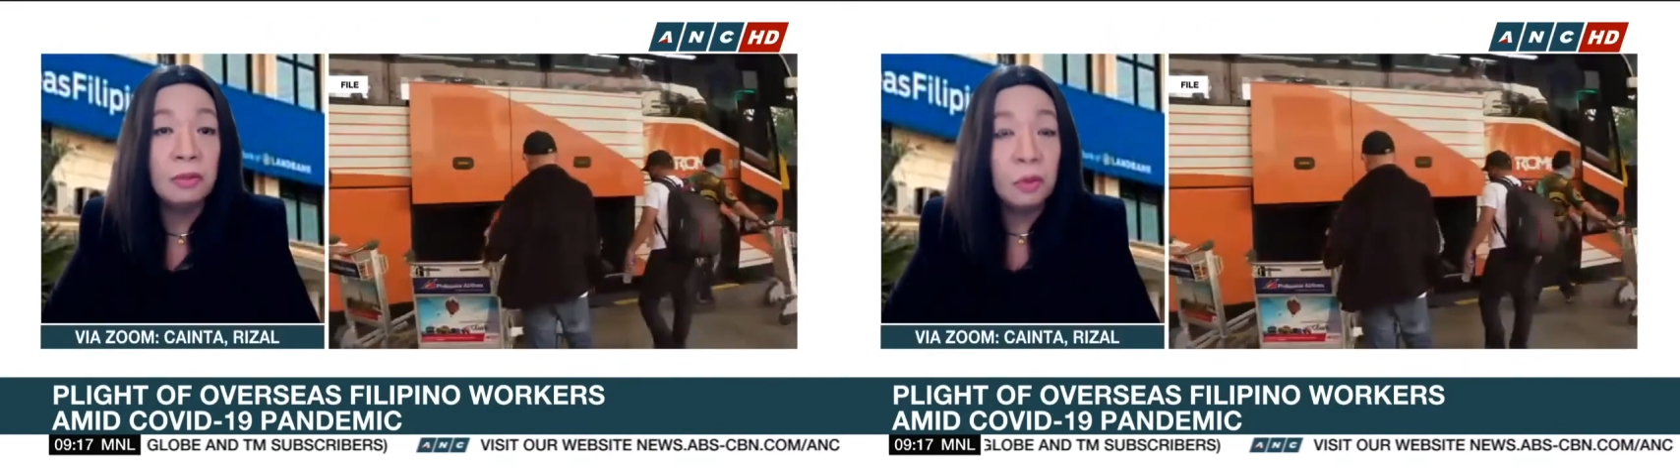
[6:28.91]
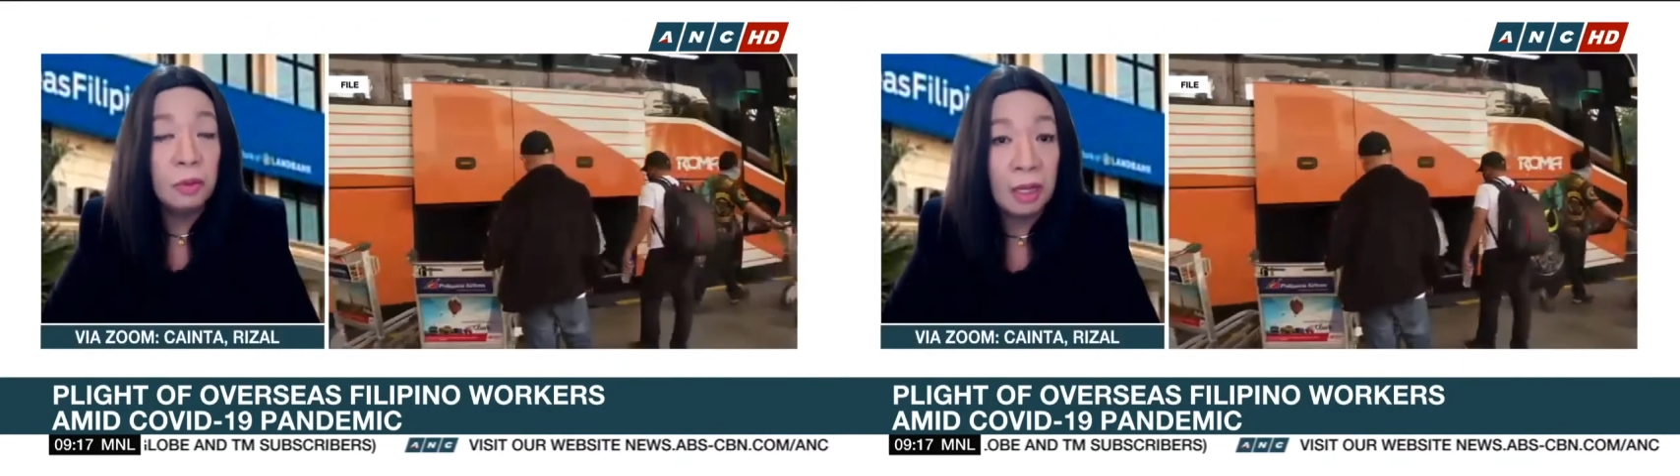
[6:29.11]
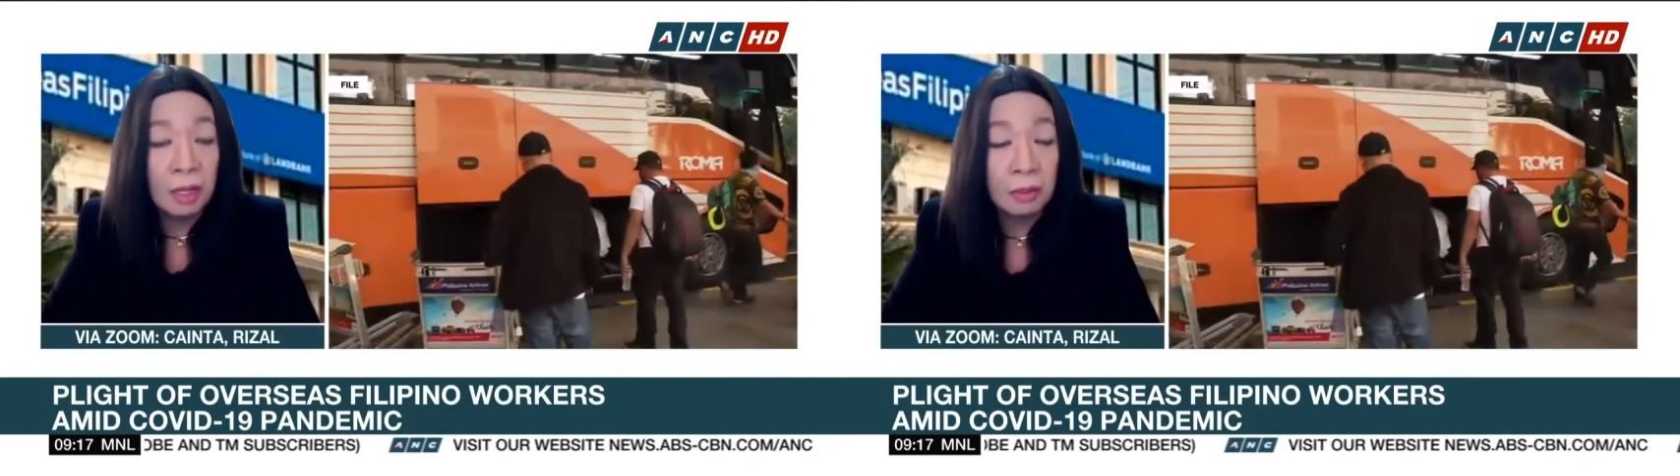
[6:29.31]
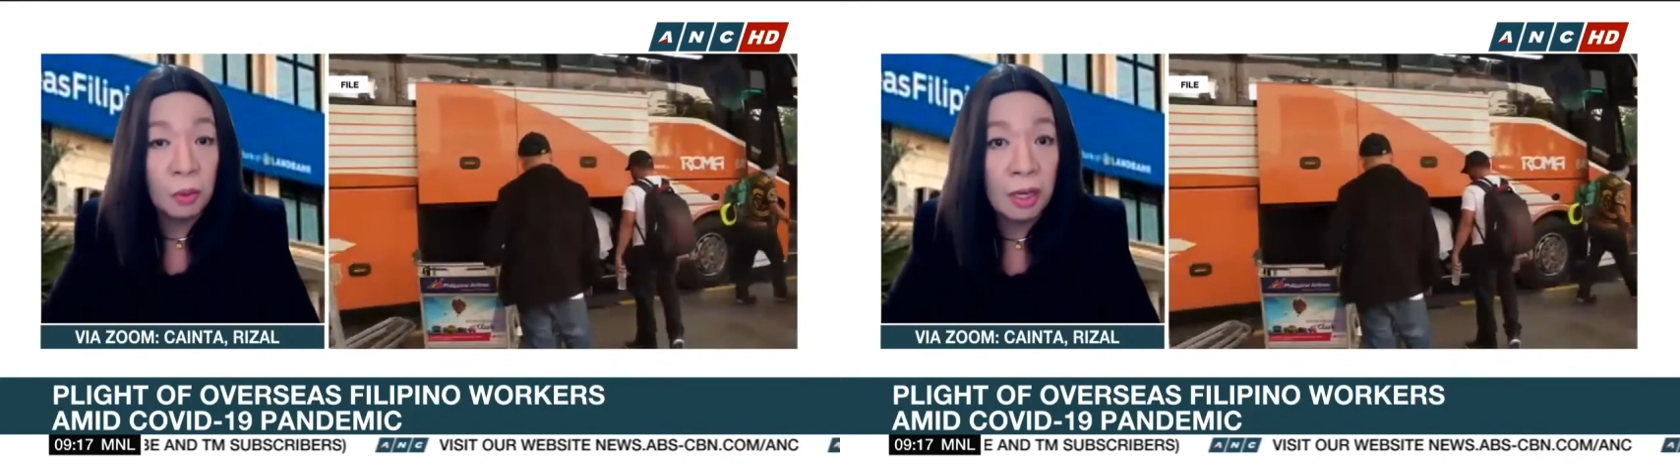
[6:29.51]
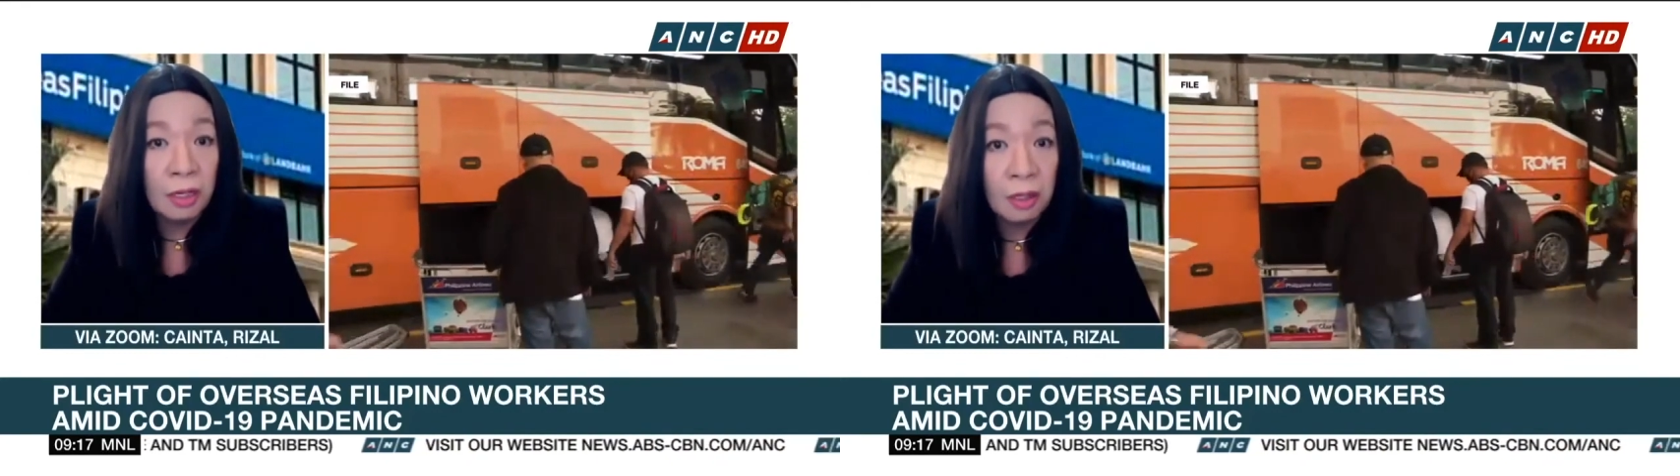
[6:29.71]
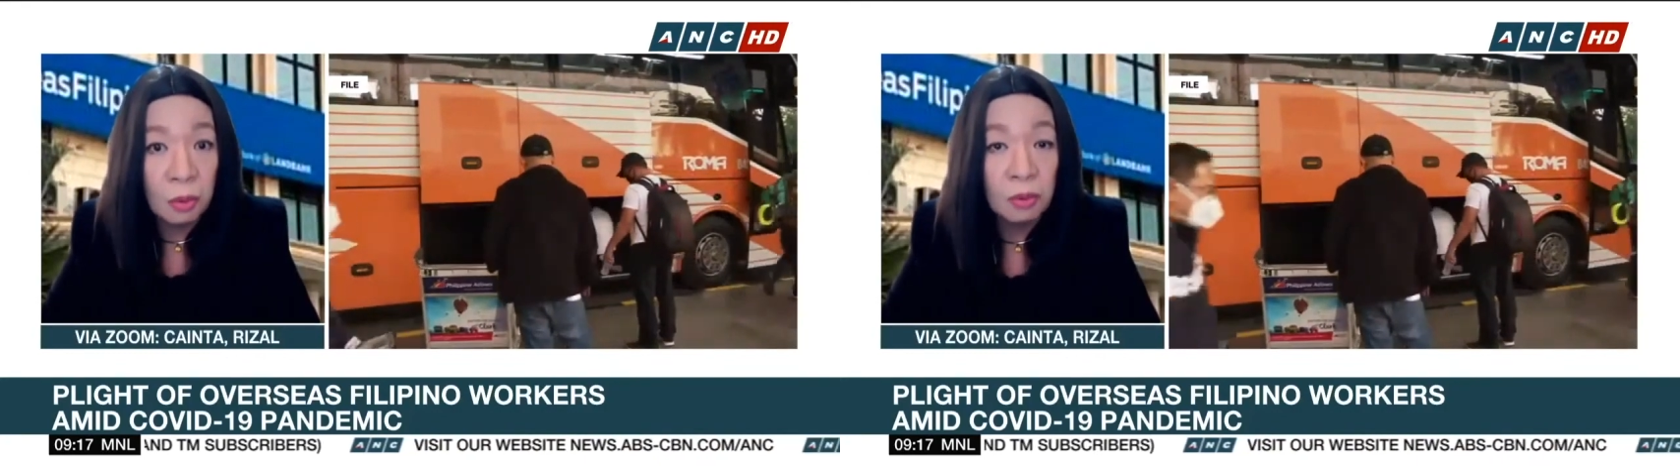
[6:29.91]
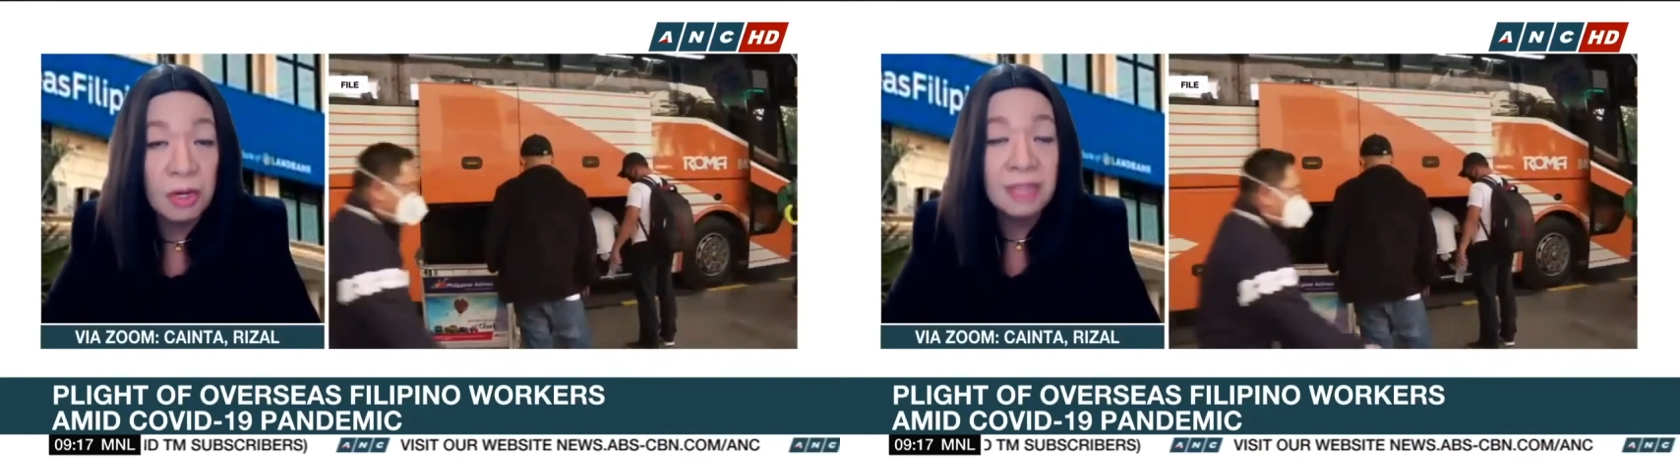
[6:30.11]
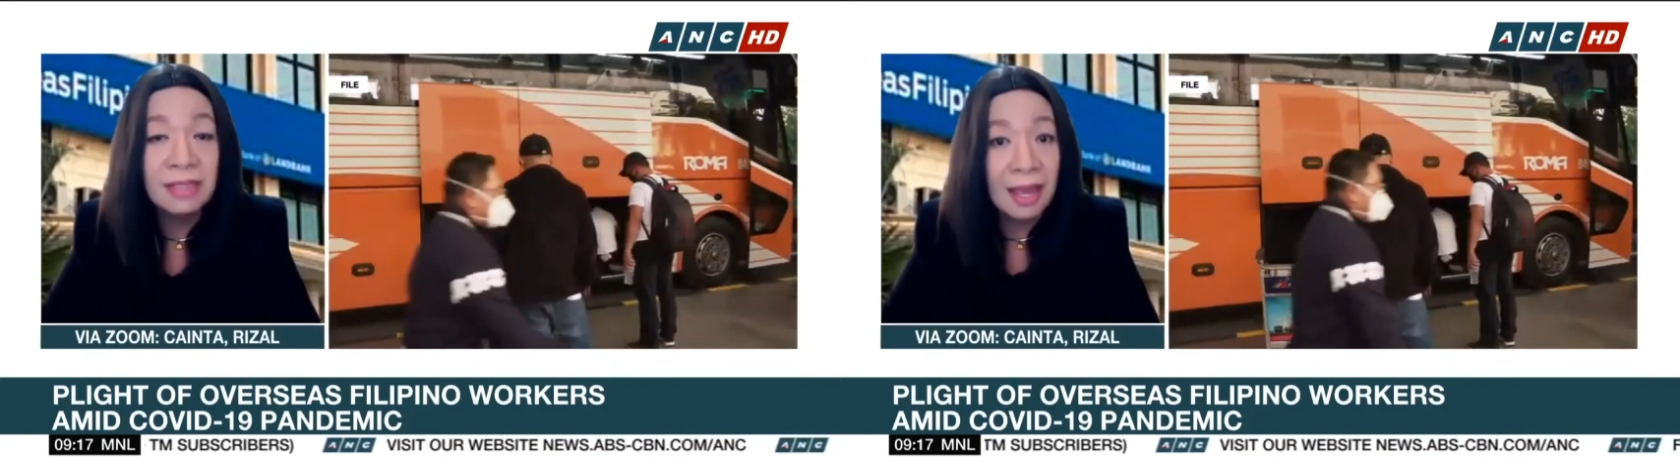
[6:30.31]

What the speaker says: to a low risk,